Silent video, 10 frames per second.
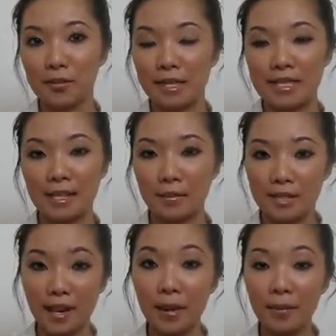please thumbs
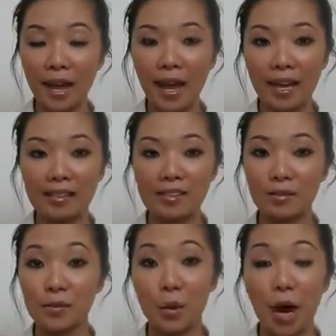it up and
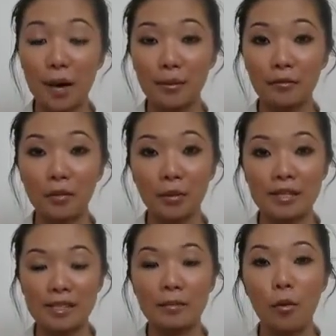subscribe if you want
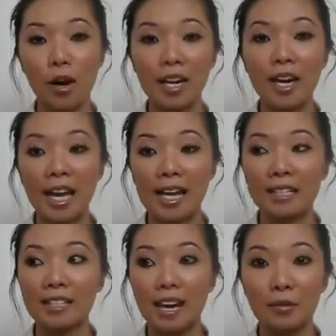to see more,
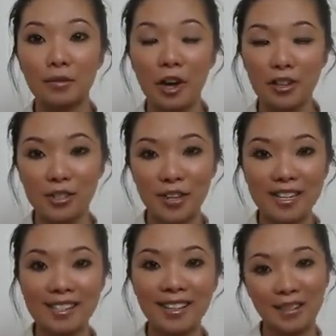and I will talk to you
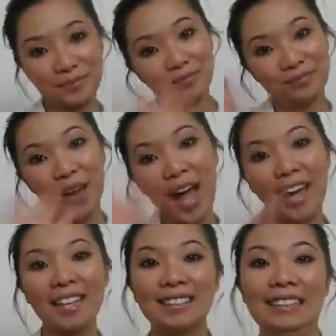guys later. Bye!